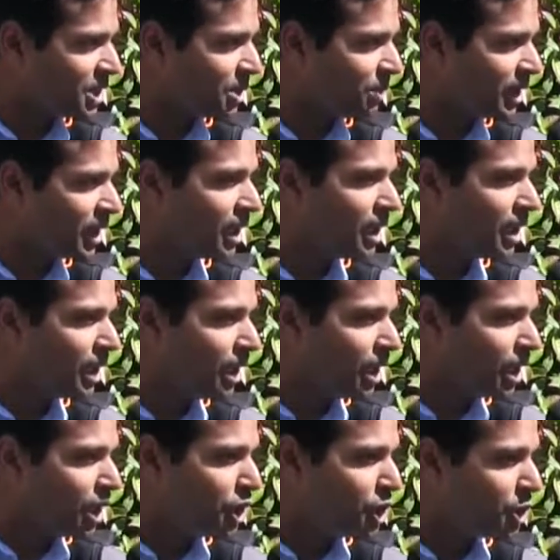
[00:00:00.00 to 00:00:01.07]
So when
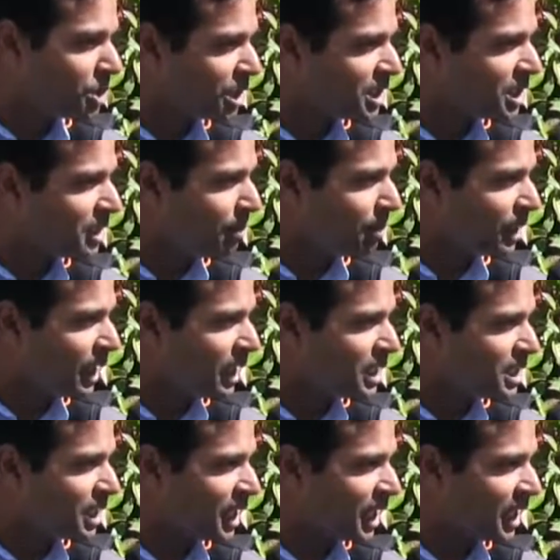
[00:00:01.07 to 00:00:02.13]
users
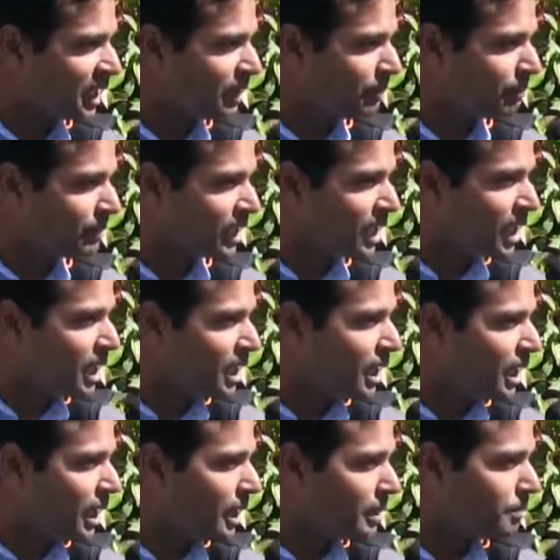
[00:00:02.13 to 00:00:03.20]
complain saying
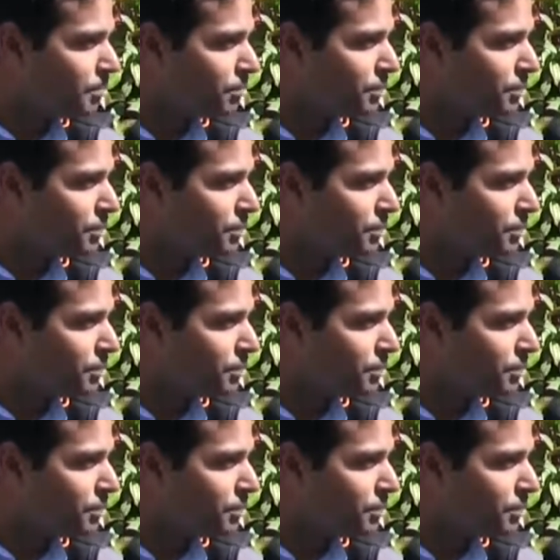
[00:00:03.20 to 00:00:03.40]
uh,